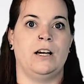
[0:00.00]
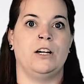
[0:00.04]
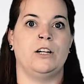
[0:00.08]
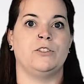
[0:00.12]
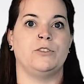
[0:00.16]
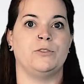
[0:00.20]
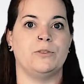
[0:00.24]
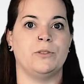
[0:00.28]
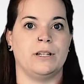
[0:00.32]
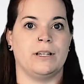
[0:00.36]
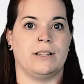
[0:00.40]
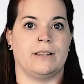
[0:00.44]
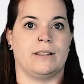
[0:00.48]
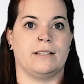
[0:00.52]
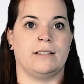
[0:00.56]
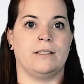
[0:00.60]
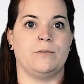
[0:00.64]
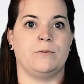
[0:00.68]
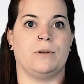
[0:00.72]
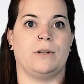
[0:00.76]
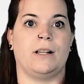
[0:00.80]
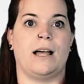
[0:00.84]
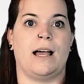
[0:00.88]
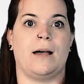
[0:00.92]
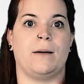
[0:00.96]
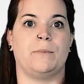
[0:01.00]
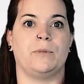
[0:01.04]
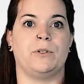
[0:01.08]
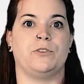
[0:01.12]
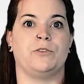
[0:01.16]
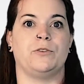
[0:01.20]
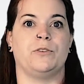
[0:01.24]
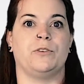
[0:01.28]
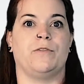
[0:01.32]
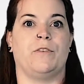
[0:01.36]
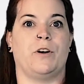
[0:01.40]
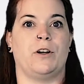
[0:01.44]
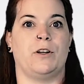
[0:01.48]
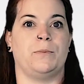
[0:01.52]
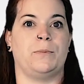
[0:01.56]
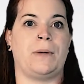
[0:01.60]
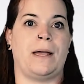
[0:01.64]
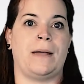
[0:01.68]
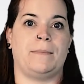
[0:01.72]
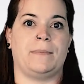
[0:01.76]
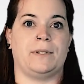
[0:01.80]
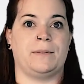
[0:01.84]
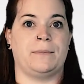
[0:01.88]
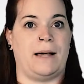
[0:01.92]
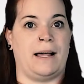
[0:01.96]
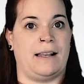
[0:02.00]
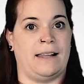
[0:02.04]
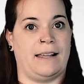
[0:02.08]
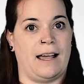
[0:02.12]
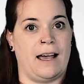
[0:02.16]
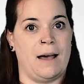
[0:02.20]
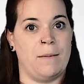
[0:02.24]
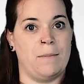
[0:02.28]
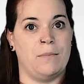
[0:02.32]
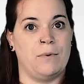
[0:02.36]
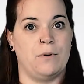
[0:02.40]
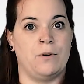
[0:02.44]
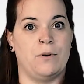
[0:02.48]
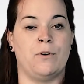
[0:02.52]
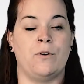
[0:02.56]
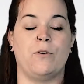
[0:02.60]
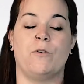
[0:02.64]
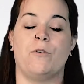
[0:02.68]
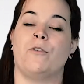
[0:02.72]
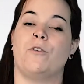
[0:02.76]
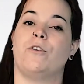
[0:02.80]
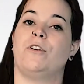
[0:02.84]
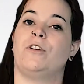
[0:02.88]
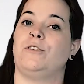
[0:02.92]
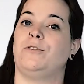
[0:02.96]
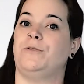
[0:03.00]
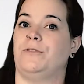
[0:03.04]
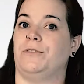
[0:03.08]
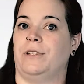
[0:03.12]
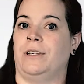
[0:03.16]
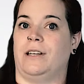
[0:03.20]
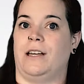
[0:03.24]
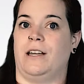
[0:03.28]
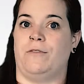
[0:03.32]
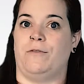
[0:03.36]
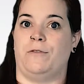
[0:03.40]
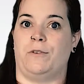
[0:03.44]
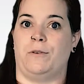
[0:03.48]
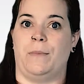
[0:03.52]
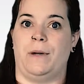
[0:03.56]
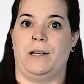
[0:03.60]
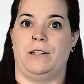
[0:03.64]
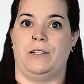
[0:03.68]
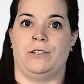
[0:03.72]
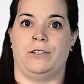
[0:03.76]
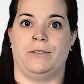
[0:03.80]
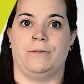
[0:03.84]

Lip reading: Doing this will help you to avoid papers piling up or losing information.